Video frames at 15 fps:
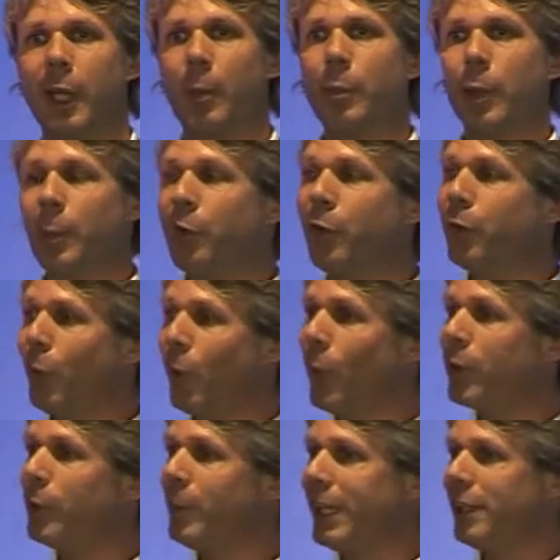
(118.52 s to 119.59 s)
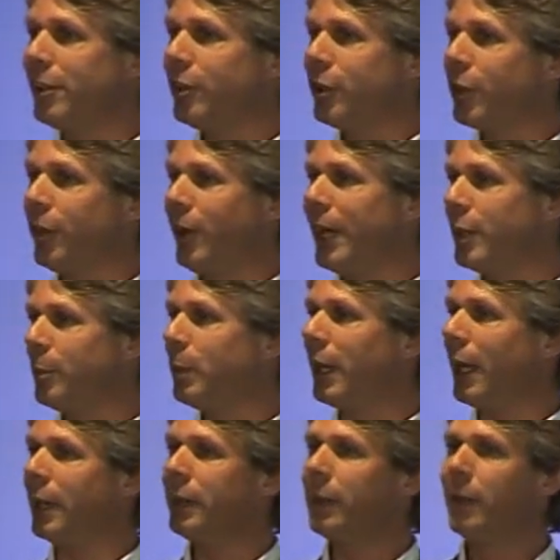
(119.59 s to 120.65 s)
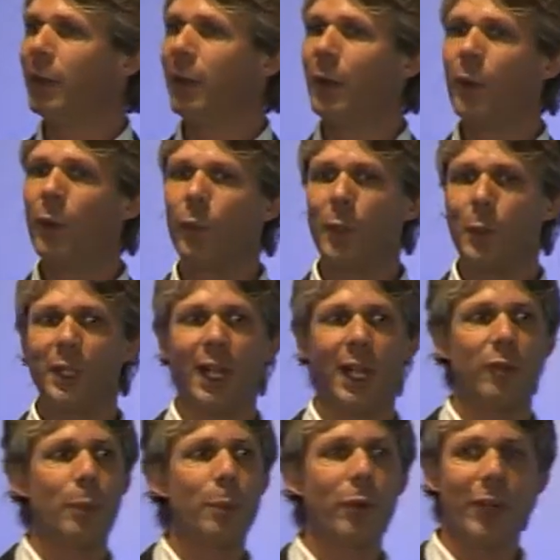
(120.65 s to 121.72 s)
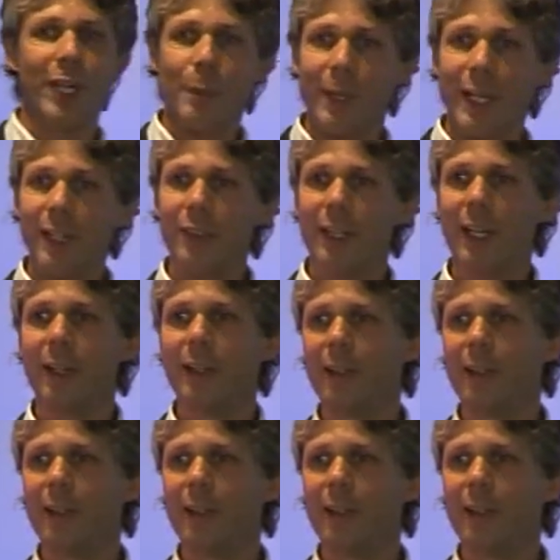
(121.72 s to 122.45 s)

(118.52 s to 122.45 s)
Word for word: But before the meeting to create the plan, we would have a pre-meeting.